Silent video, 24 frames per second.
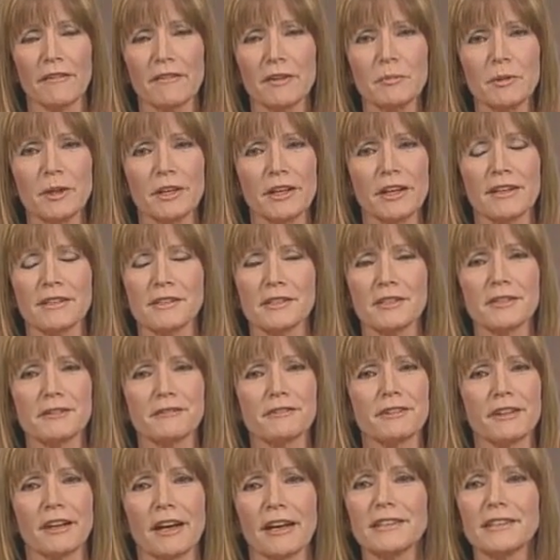Everybody has a
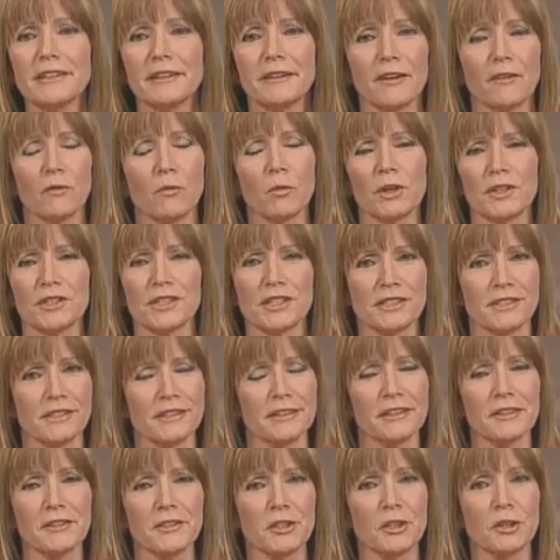different idea of what she's
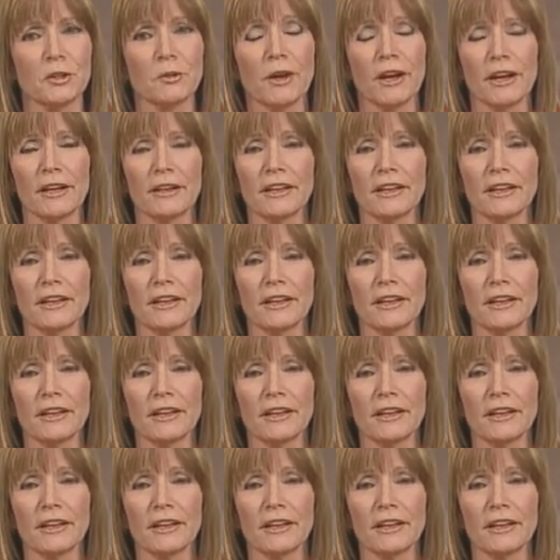going to do.